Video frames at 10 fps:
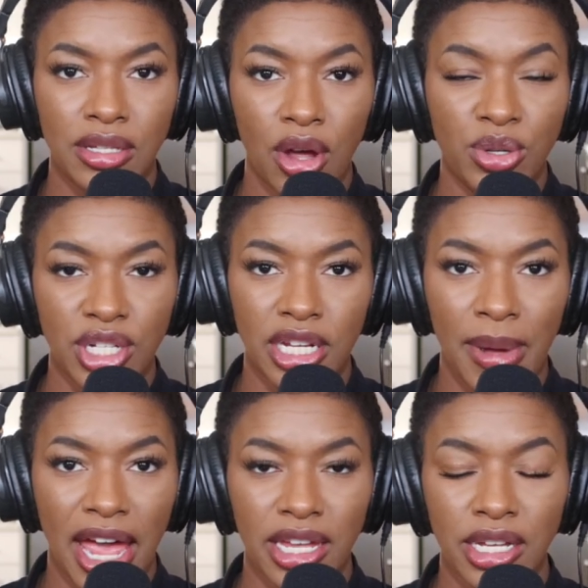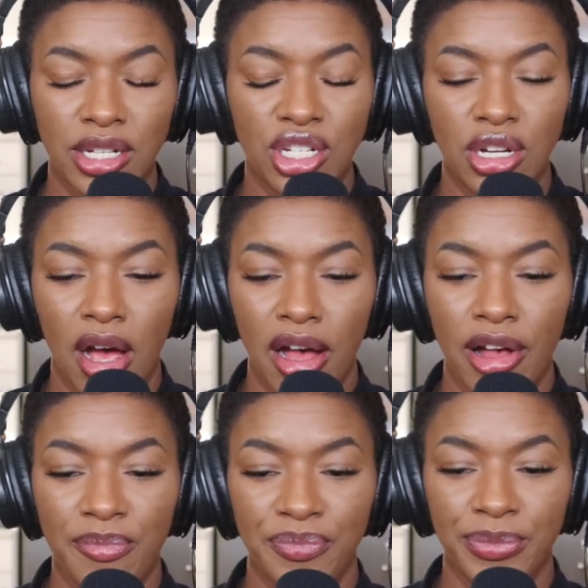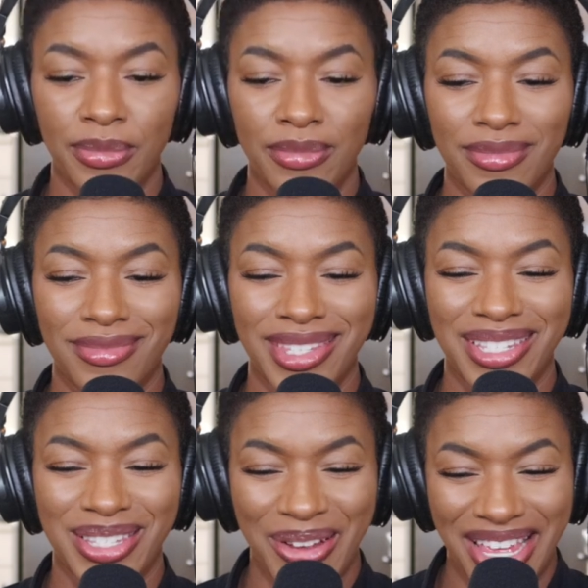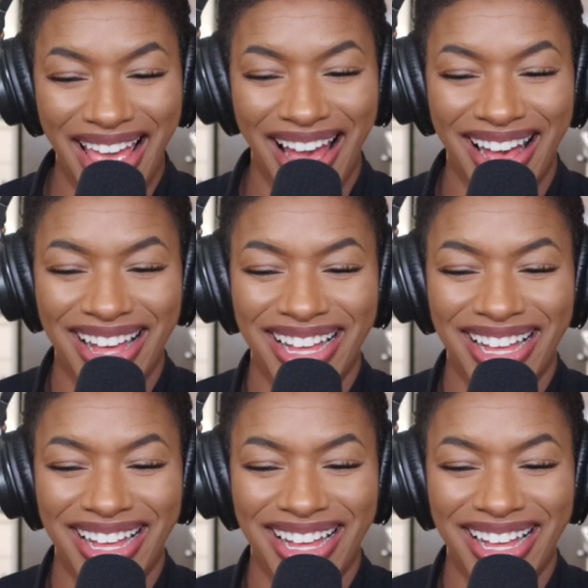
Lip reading: coaching package. So yeah.